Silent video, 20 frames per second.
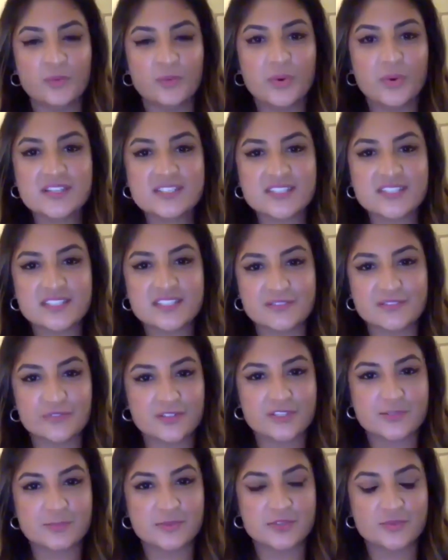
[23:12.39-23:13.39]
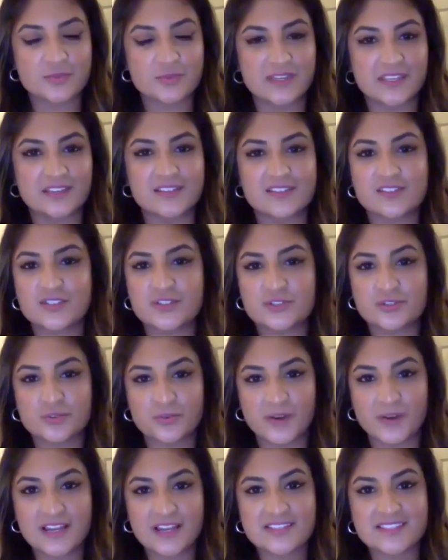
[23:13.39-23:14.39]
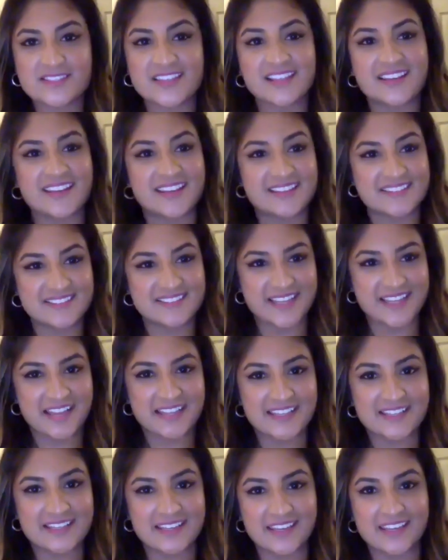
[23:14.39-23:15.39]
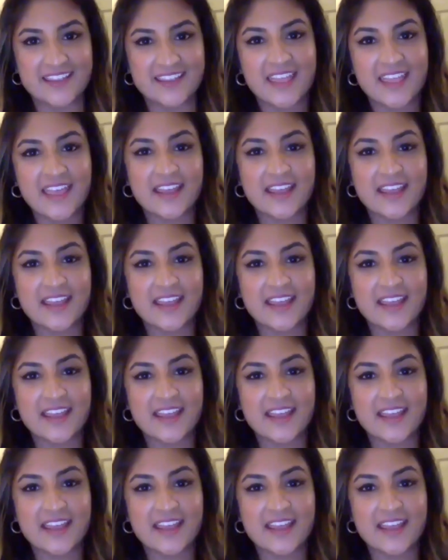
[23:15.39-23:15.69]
what is the difference between stress and anxiety,